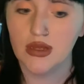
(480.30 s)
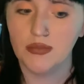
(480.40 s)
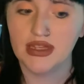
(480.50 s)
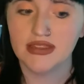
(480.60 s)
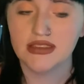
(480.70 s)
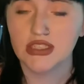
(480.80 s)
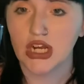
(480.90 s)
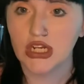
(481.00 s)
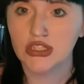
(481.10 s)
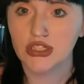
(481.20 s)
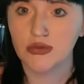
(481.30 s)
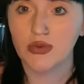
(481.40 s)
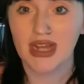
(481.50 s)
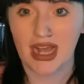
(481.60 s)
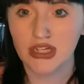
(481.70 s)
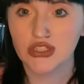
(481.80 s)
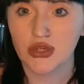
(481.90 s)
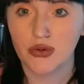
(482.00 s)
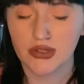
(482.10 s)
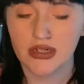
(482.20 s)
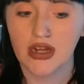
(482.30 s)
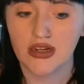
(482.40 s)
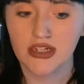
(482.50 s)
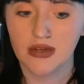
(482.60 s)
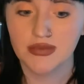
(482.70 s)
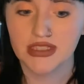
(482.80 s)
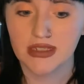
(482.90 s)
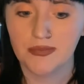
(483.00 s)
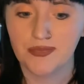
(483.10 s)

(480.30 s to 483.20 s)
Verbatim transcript: because the doctor would actually order an autopsy.